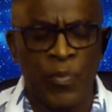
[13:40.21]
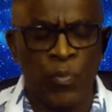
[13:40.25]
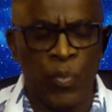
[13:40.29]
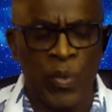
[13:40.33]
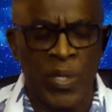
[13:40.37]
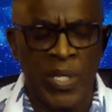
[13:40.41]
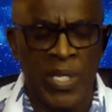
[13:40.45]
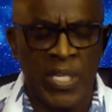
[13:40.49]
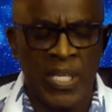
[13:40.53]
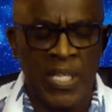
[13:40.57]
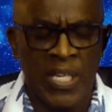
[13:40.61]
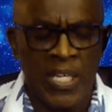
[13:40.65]

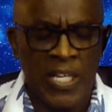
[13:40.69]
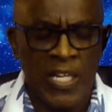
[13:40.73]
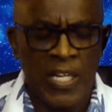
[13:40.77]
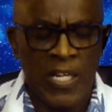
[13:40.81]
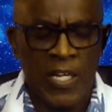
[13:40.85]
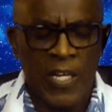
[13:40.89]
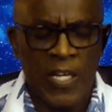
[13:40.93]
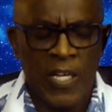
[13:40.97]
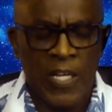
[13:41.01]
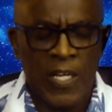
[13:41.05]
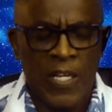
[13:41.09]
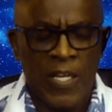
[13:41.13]
We
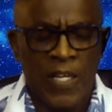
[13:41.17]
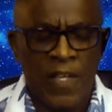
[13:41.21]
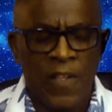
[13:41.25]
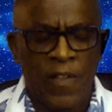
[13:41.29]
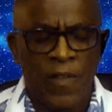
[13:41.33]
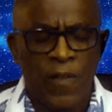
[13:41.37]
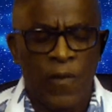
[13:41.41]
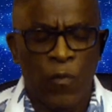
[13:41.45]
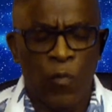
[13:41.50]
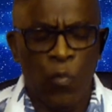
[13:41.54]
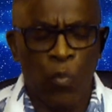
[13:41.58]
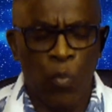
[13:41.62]

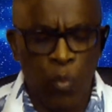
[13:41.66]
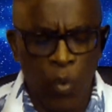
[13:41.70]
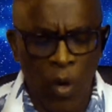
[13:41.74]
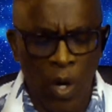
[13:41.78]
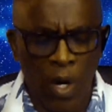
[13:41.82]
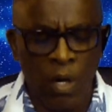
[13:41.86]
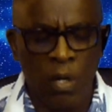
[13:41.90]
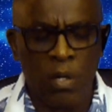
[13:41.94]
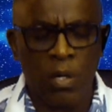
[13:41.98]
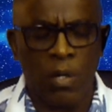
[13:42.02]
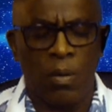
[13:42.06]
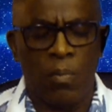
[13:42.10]

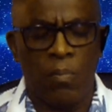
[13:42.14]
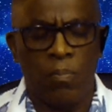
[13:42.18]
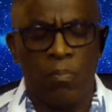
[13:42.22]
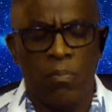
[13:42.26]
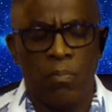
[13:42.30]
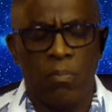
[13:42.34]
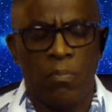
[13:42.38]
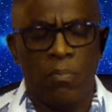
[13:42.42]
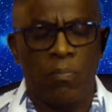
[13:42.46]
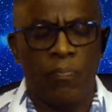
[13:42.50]
welcome